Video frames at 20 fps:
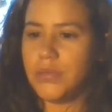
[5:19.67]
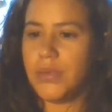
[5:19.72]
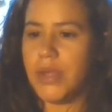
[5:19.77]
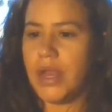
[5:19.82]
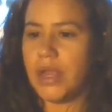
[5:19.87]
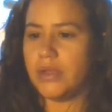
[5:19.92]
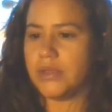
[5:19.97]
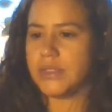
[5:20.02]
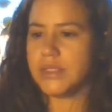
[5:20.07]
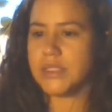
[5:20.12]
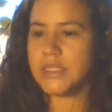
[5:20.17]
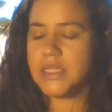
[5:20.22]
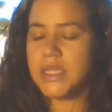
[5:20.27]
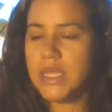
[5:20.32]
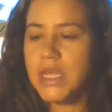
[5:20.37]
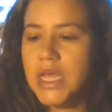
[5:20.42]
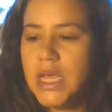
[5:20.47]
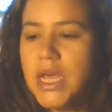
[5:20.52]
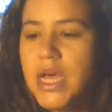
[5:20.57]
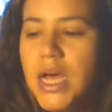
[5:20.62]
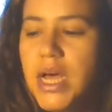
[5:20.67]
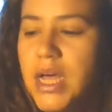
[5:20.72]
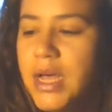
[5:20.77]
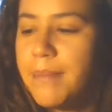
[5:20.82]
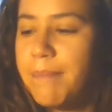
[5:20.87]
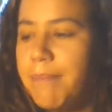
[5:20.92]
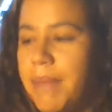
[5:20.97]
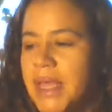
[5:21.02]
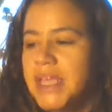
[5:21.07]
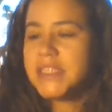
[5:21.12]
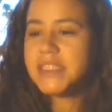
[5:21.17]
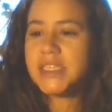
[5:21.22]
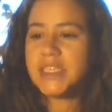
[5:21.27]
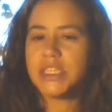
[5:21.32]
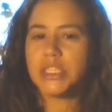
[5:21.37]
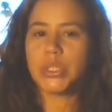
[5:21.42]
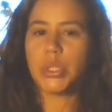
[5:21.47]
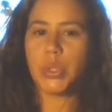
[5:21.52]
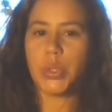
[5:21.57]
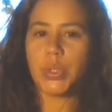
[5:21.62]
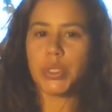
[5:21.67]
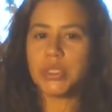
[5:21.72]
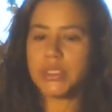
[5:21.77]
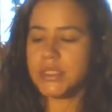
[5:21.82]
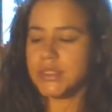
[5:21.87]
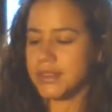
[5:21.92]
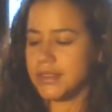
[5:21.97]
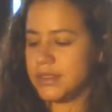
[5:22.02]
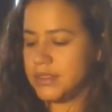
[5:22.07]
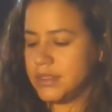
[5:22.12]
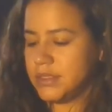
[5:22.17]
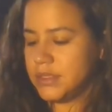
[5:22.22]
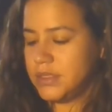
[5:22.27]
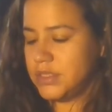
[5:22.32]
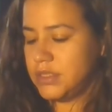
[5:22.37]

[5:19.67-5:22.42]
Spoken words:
What else? Basic tools.